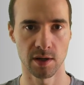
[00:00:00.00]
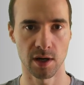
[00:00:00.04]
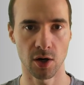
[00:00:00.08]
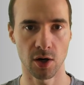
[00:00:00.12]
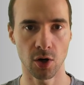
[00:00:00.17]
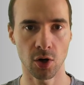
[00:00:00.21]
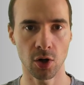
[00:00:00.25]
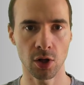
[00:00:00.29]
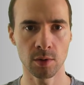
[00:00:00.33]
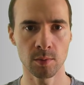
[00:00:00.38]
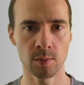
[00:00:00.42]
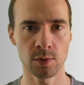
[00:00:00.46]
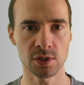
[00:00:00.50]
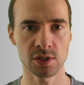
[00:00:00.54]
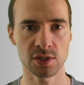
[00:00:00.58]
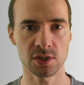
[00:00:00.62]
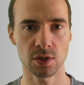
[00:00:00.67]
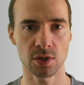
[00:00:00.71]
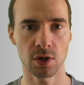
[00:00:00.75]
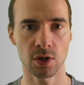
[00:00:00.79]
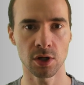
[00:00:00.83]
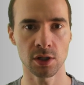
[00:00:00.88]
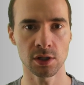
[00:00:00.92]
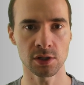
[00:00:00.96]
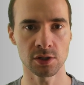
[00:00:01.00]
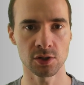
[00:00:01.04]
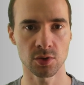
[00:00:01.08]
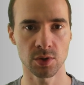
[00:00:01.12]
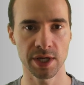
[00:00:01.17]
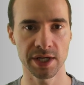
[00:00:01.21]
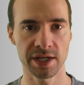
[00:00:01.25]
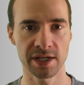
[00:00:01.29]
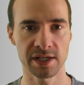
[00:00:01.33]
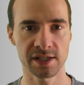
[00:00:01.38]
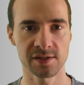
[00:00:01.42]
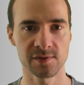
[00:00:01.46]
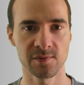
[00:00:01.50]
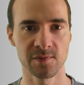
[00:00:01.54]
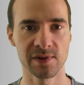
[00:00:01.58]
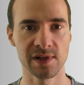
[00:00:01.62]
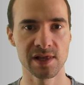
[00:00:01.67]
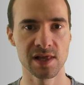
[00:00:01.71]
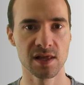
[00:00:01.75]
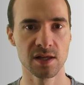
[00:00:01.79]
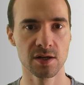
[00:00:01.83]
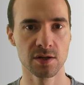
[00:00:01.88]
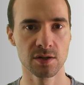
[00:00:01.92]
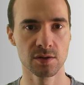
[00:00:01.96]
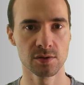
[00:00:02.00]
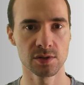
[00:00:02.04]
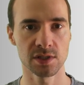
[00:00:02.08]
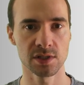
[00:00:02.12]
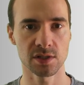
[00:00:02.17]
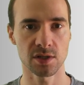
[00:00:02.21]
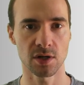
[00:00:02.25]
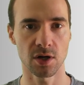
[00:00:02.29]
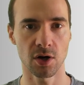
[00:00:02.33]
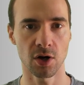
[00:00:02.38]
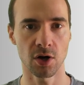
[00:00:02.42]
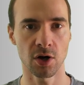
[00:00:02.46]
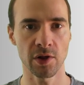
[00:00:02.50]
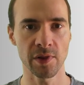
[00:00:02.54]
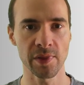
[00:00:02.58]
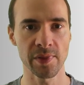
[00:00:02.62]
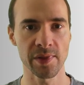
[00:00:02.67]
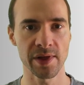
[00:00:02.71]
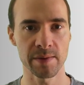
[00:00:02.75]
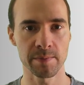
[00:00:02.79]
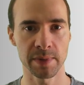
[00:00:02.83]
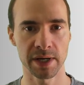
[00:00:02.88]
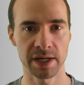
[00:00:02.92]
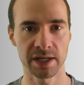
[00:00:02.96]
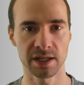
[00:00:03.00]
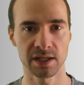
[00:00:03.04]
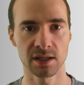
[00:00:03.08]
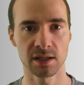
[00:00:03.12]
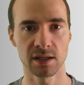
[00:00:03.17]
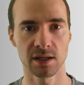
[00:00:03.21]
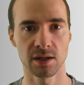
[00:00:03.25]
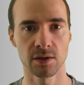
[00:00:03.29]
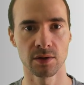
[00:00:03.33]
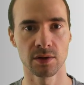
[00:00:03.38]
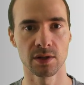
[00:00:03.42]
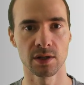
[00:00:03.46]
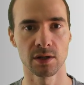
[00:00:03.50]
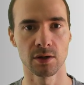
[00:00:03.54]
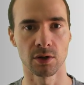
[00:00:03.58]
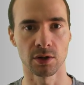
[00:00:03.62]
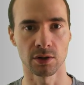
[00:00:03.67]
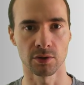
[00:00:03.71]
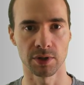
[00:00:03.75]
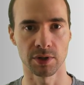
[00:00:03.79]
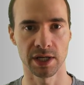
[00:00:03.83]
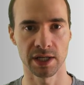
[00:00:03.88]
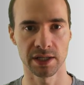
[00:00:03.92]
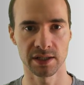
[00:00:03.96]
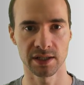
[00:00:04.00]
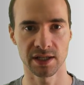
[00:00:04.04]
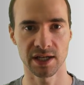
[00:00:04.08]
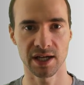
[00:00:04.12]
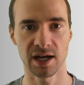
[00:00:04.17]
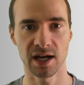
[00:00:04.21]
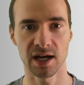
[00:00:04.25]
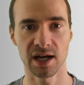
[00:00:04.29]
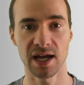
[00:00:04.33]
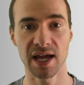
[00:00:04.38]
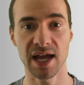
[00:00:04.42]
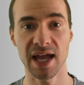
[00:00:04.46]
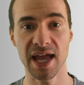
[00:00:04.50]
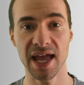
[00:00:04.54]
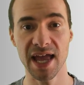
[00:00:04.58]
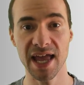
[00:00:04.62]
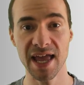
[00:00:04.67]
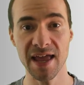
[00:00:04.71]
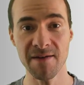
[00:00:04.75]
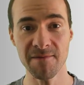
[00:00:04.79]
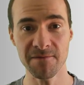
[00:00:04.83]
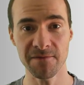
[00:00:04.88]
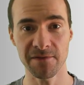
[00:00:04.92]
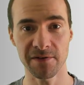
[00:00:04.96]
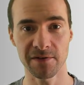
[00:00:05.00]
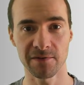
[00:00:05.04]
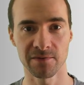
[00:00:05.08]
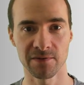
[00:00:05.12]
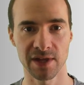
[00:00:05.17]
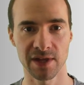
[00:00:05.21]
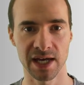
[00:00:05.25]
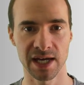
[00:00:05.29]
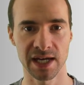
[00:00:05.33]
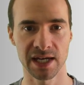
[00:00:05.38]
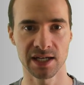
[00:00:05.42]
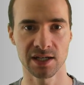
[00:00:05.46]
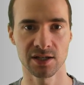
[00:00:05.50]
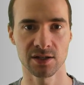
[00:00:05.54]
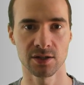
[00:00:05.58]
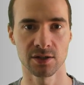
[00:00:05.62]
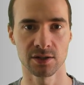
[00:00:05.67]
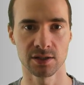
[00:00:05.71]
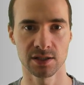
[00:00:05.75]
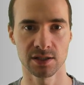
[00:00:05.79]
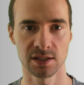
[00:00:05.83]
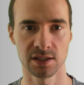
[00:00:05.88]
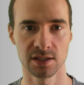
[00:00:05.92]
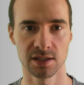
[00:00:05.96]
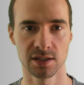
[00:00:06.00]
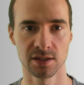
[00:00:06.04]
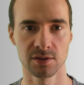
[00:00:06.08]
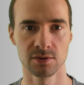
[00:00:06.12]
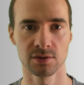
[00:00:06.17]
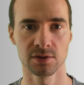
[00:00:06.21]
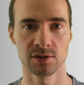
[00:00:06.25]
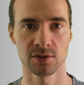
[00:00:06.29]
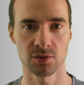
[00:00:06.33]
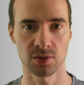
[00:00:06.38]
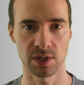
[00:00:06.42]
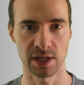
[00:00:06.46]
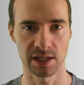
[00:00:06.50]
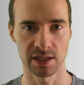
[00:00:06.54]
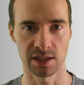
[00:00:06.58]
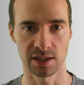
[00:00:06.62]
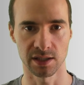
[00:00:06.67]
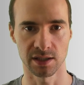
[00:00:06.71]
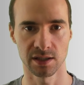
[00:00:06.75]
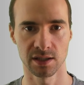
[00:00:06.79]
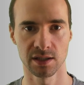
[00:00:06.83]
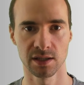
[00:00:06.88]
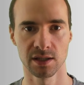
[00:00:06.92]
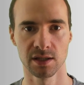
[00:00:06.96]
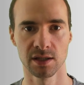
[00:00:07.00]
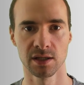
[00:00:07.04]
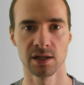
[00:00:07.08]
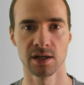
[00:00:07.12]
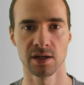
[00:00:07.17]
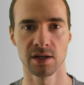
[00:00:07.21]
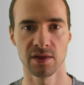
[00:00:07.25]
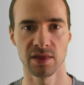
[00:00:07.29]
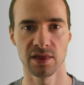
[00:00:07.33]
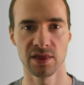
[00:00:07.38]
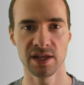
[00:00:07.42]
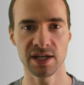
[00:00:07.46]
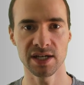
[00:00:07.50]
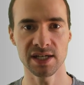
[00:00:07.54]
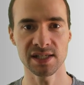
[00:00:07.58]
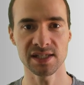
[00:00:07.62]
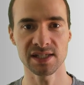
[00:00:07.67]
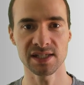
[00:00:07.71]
Almost all traders will lose all their money in the long run if they continue trading. This